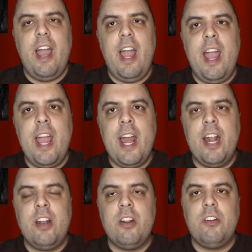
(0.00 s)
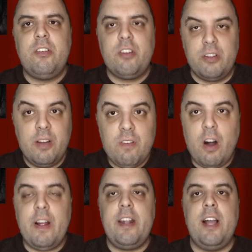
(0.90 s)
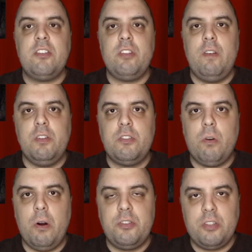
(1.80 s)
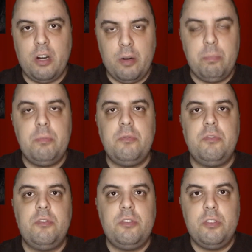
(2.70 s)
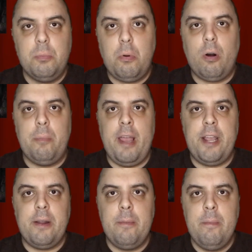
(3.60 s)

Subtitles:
and deliver all that next level torture to poor Megan,